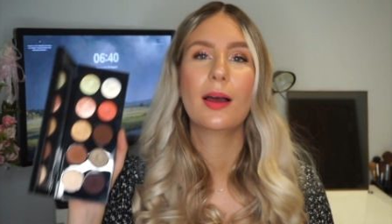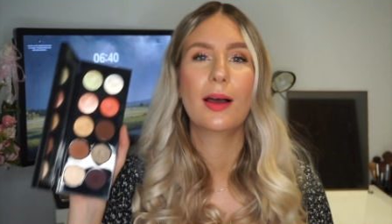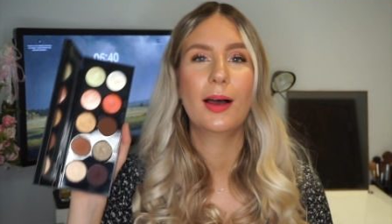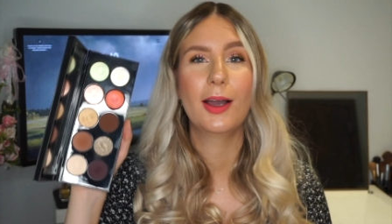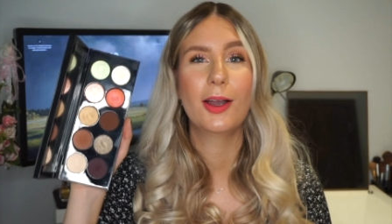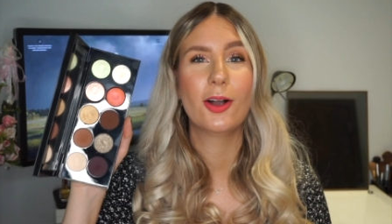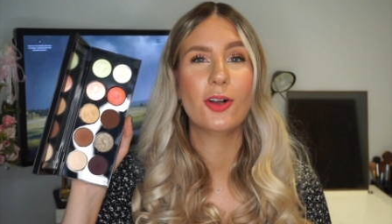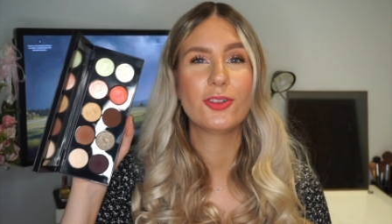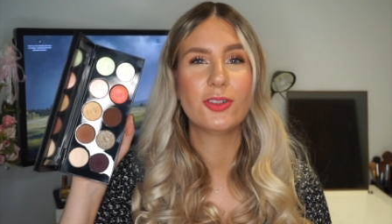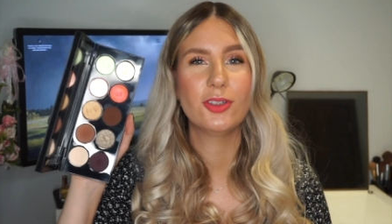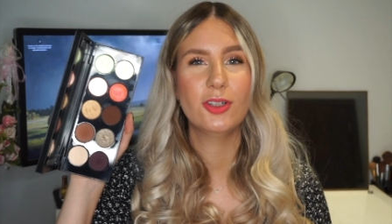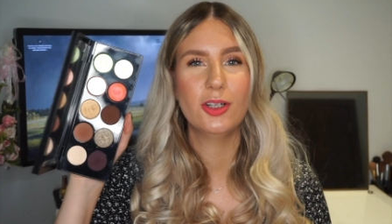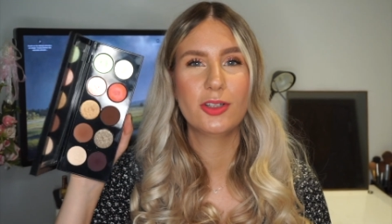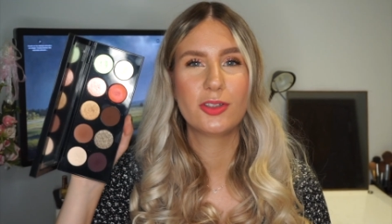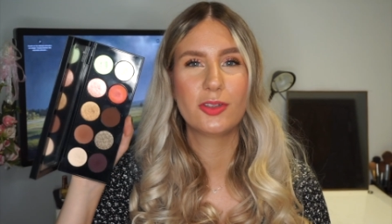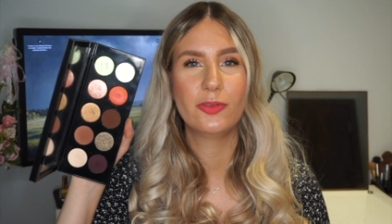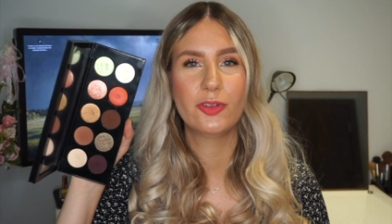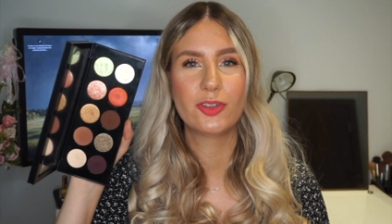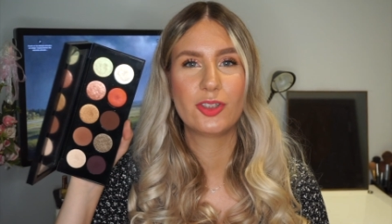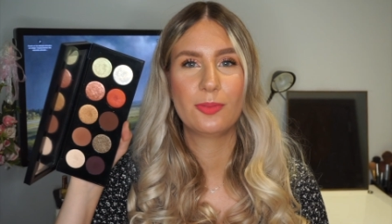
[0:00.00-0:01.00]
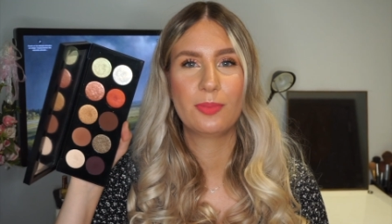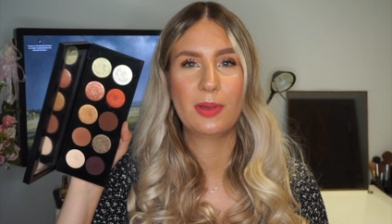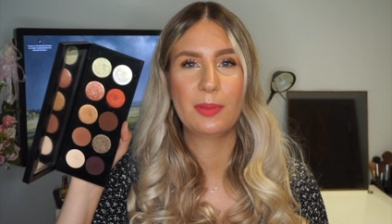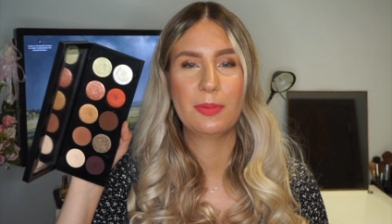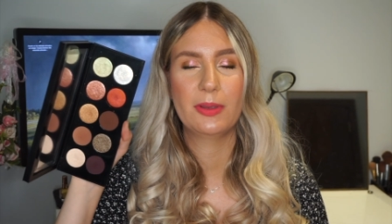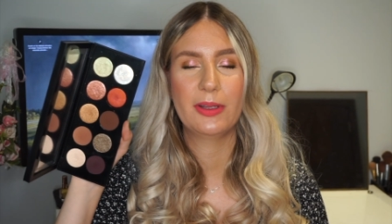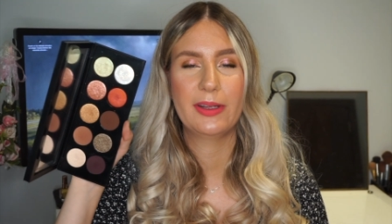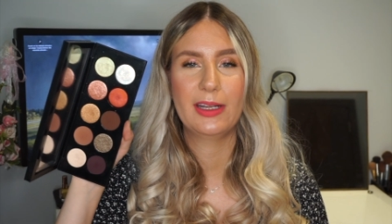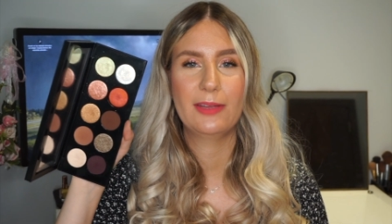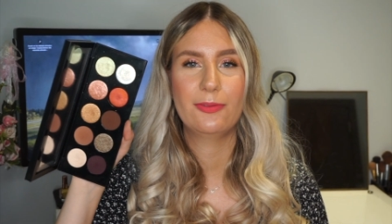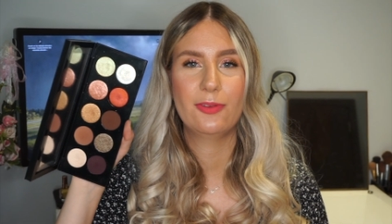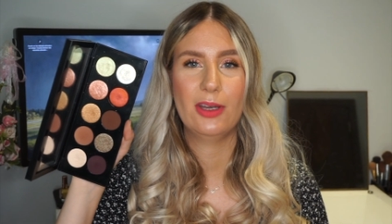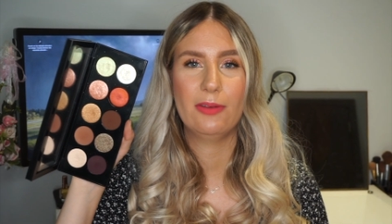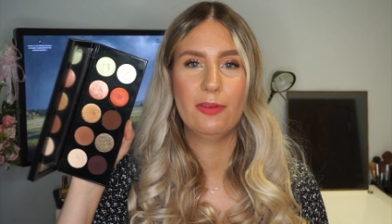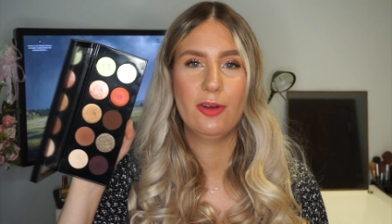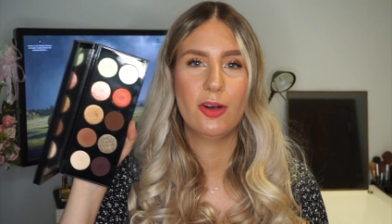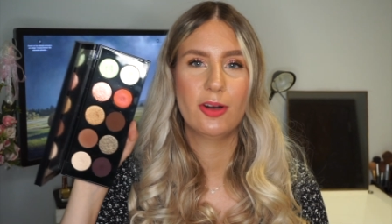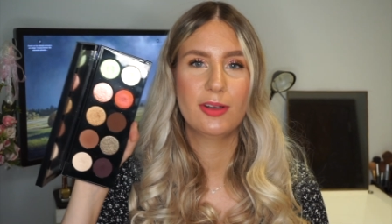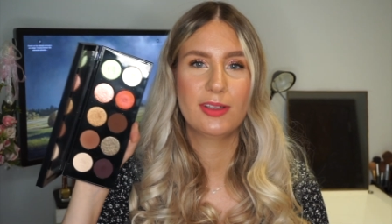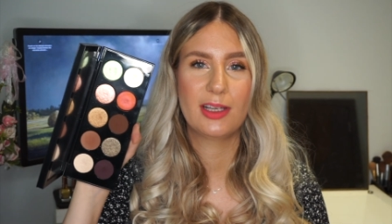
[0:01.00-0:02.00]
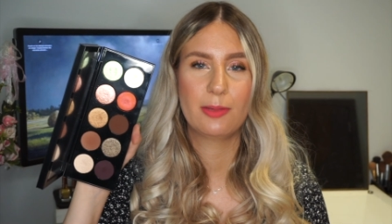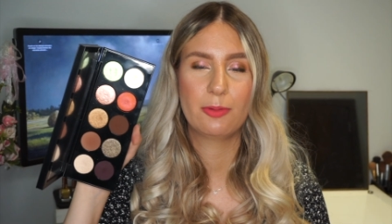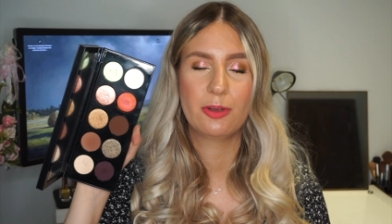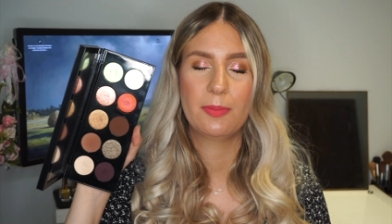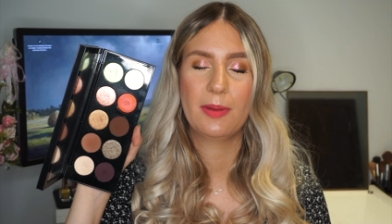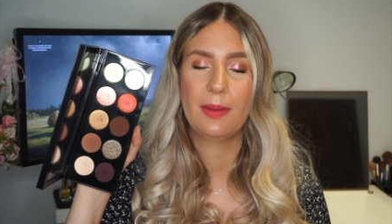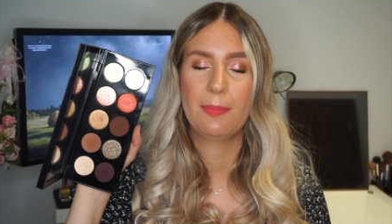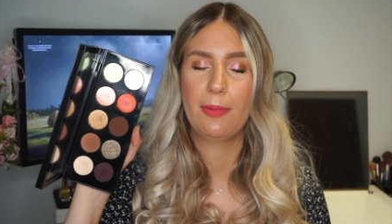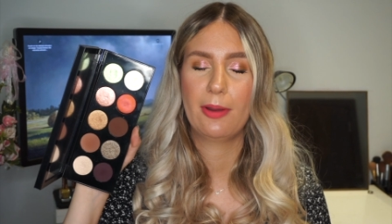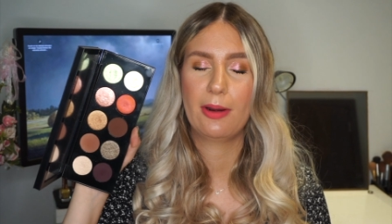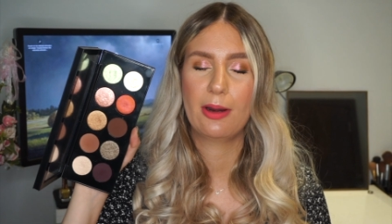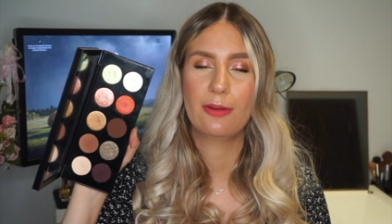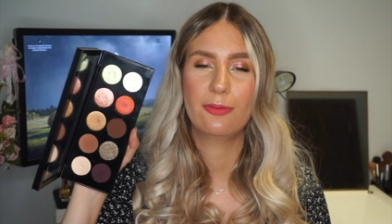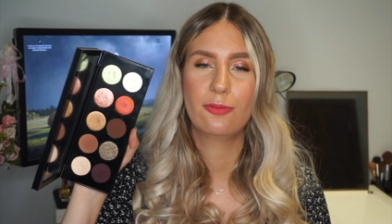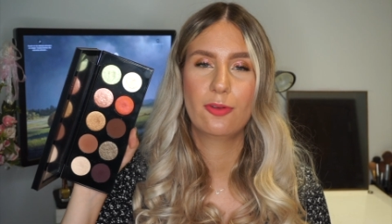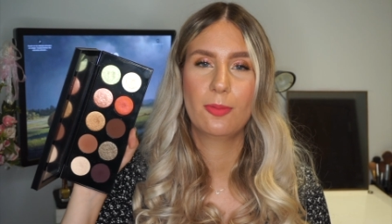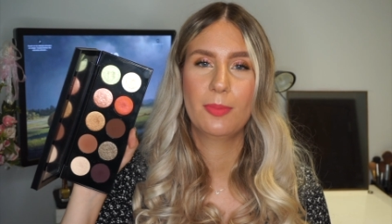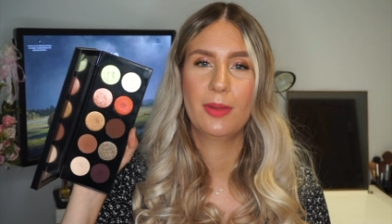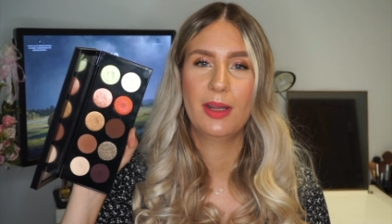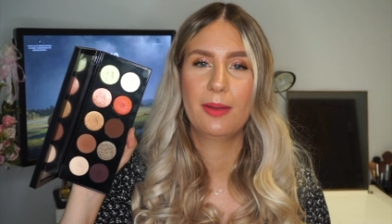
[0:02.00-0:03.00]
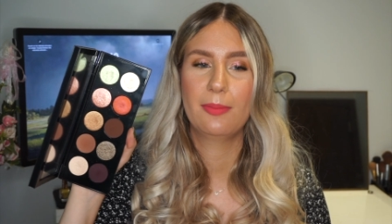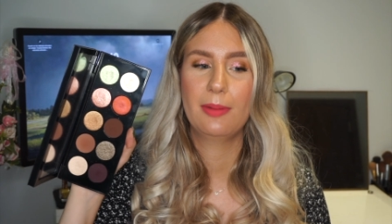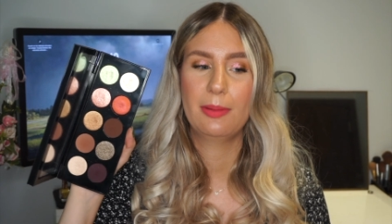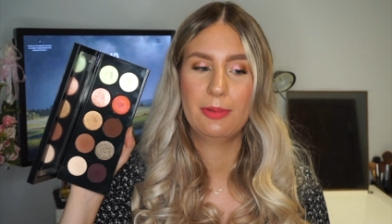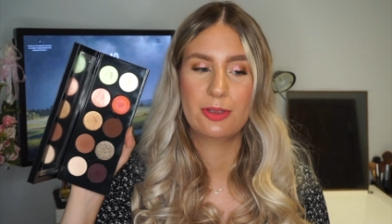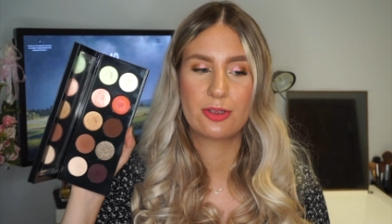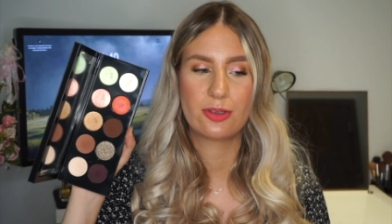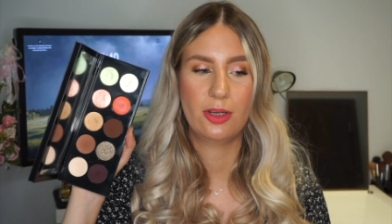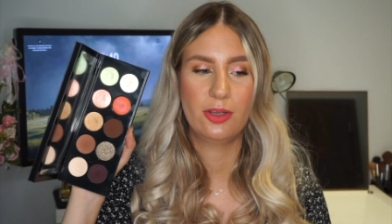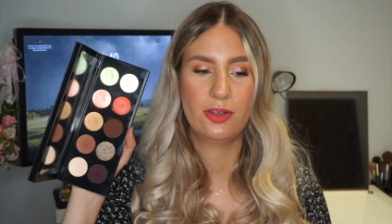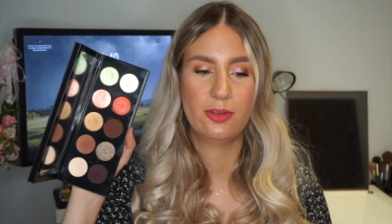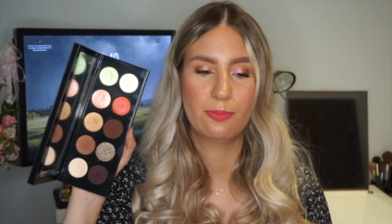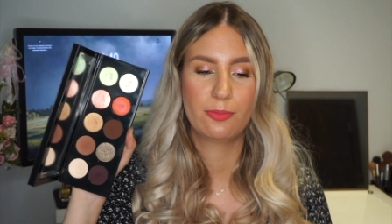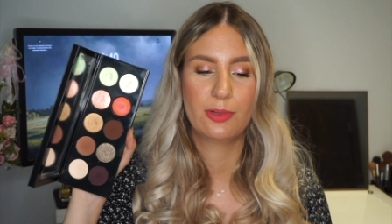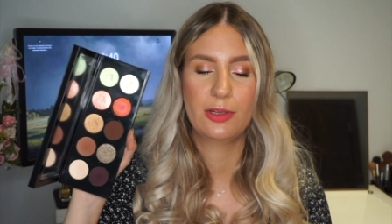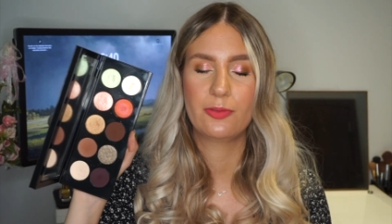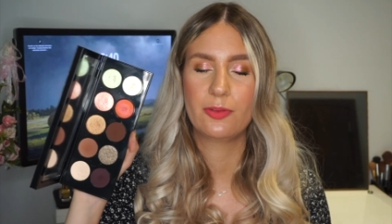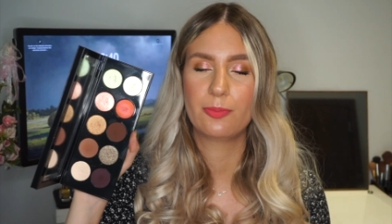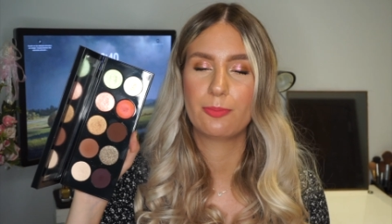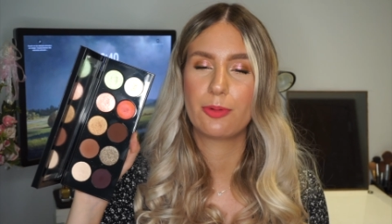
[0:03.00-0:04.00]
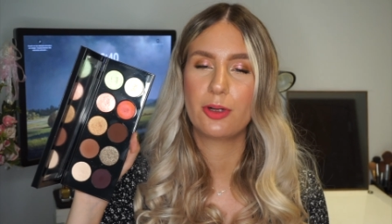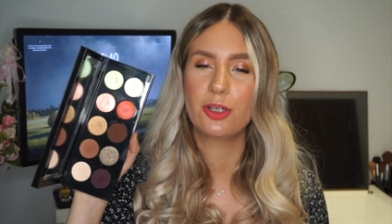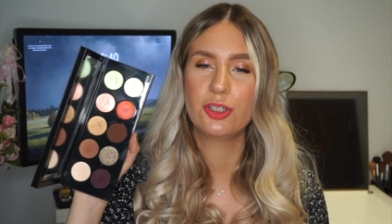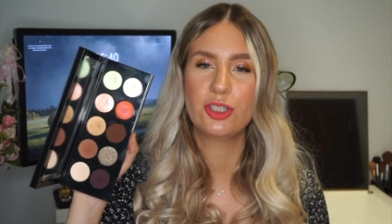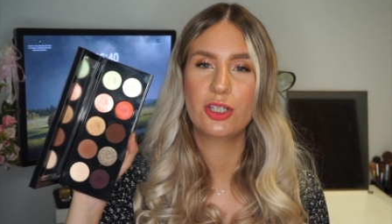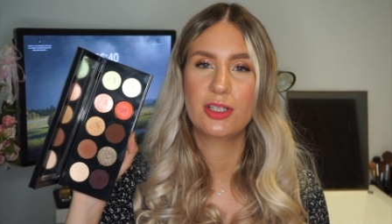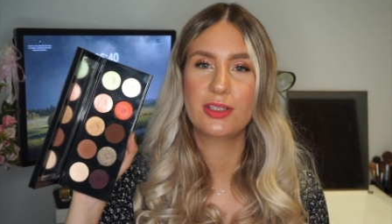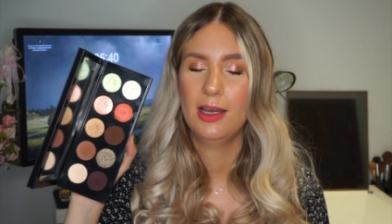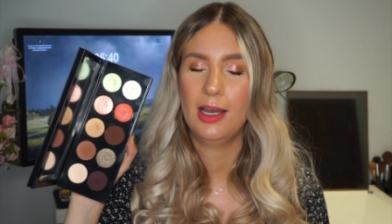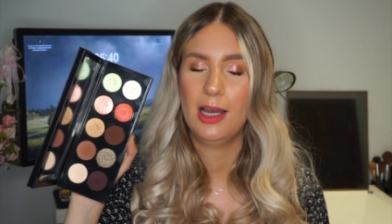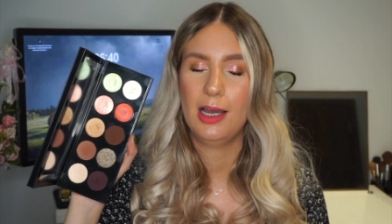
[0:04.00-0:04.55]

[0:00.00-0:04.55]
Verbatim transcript: I also heard some, from some people that if you have a hard time with the Pat McGrath formula, maybe try some different brushes.